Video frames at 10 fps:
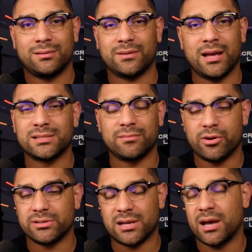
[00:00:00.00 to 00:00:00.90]

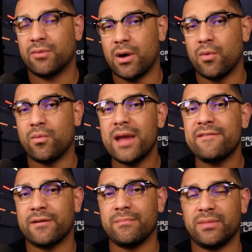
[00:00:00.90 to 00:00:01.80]
customers away
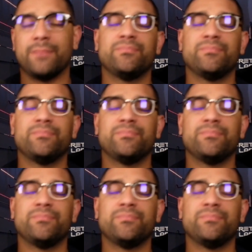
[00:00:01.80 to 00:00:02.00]
from them.